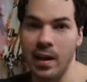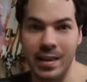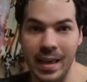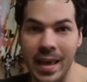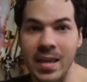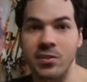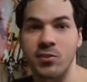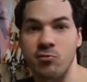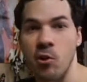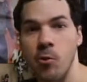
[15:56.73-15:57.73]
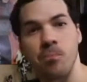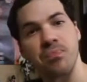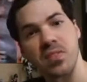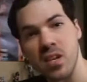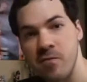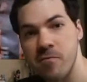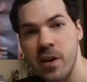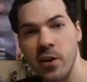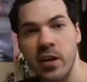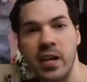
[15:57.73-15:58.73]
he is, so
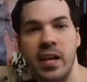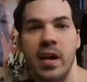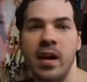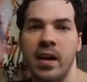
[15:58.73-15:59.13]
very